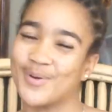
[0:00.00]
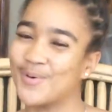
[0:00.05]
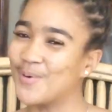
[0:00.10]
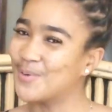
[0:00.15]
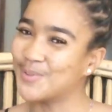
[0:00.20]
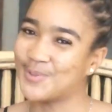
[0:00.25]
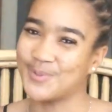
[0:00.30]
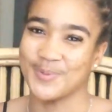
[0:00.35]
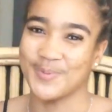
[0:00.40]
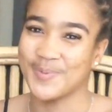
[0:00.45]
a
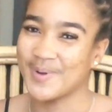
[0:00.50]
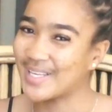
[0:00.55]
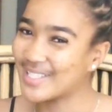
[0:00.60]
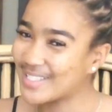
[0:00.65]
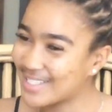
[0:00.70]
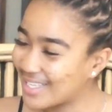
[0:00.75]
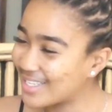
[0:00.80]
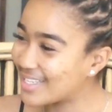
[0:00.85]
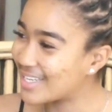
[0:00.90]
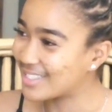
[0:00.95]
go-to
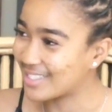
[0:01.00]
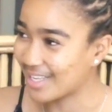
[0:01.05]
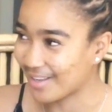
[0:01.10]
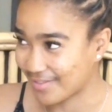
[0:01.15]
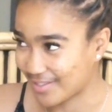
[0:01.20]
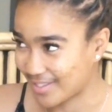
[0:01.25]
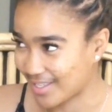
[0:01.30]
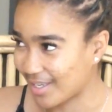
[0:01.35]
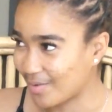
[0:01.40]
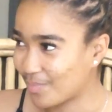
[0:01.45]
person, as
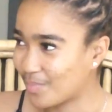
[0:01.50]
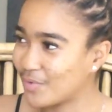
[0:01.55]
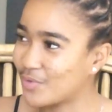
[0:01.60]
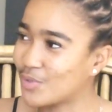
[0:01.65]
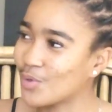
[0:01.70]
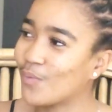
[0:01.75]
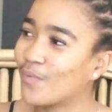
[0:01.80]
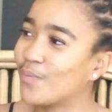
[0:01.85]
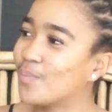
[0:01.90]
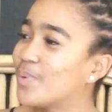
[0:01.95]
I've said
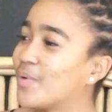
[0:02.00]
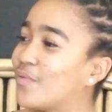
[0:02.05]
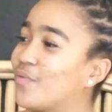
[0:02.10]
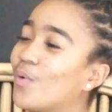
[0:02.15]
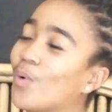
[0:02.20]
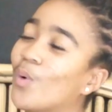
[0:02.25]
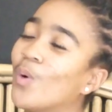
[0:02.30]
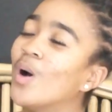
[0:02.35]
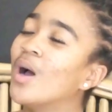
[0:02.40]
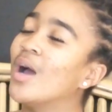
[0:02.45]

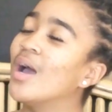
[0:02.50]
before,